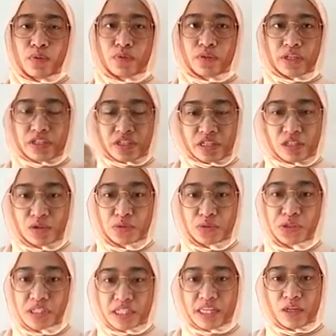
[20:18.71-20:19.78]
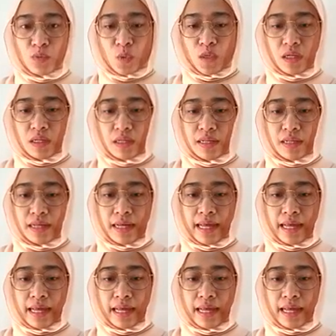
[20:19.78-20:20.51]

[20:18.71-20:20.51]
the solutioning will